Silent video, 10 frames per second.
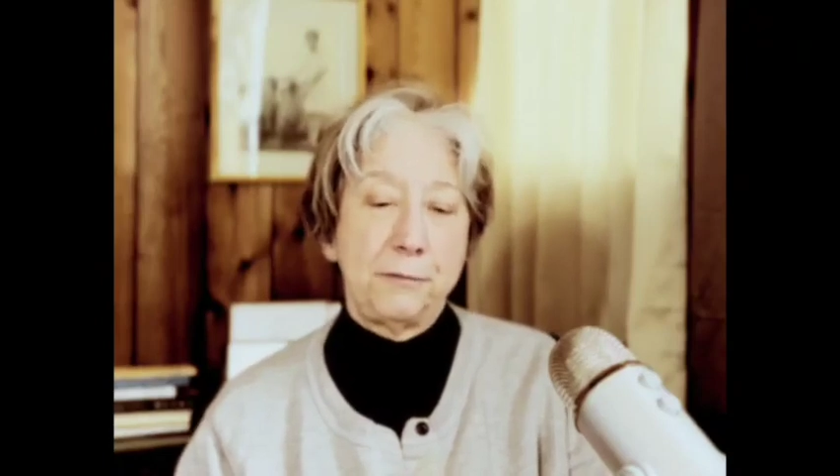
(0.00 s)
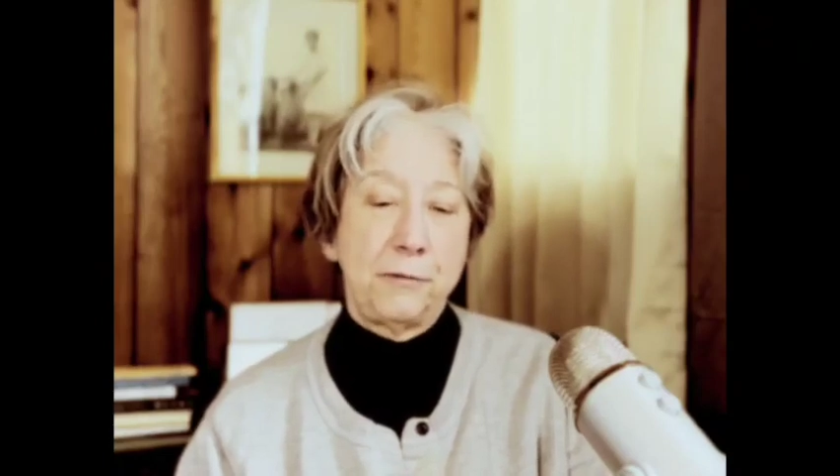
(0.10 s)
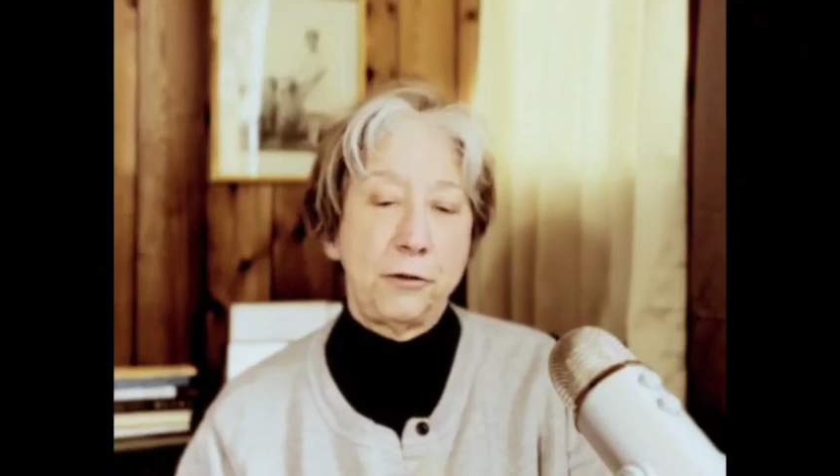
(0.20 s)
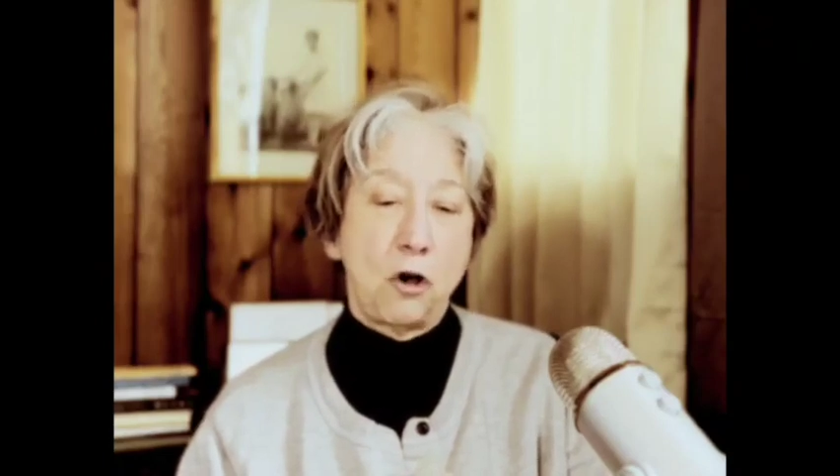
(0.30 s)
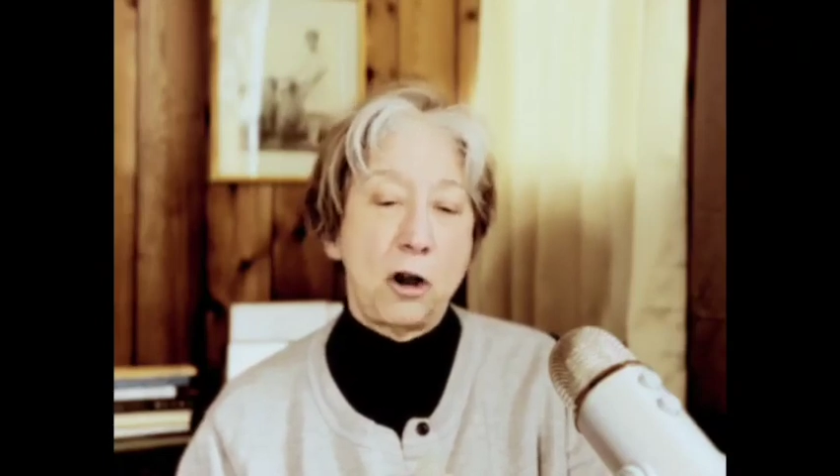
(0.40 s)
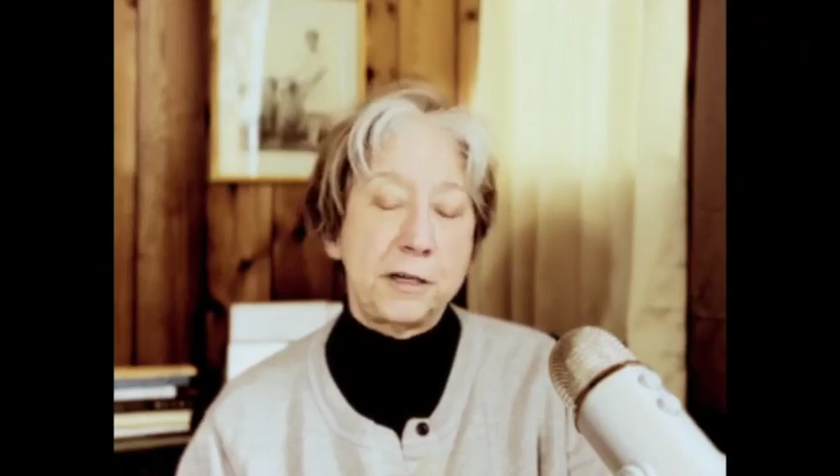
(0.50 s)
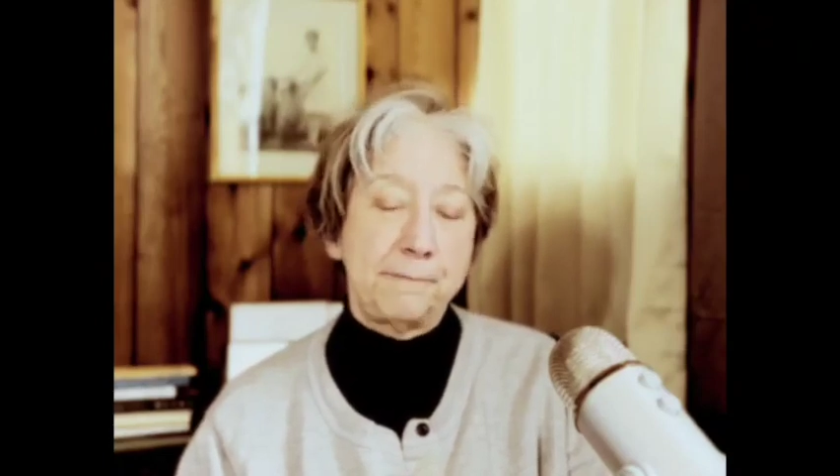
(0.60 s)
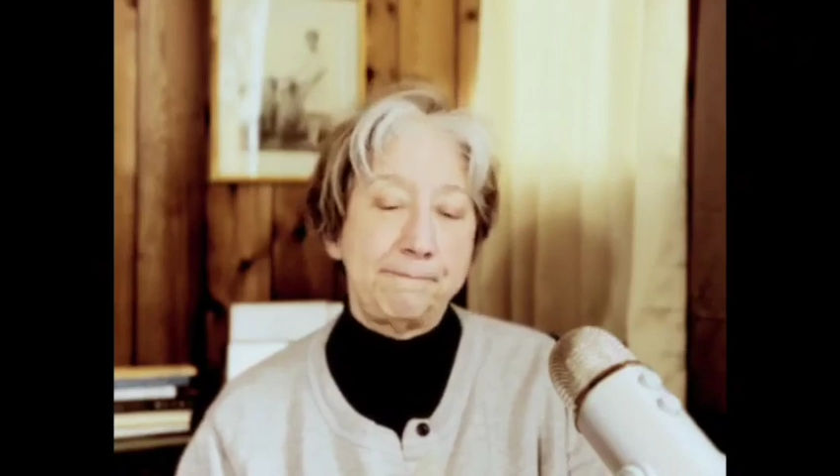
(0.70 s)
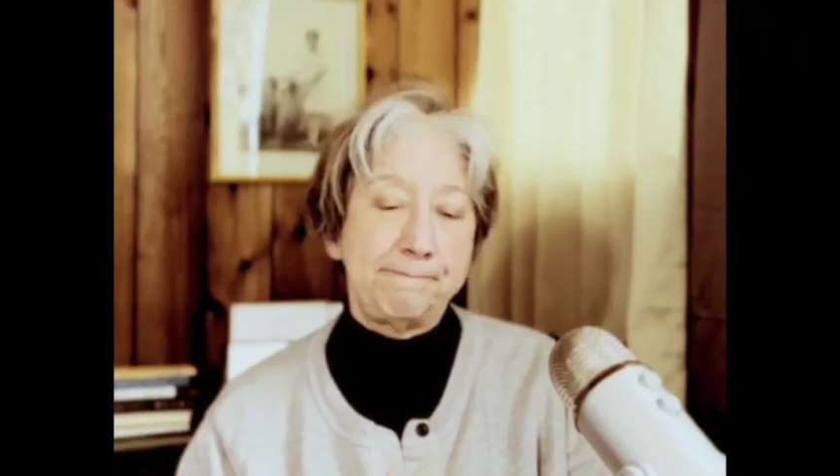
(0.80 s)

thought.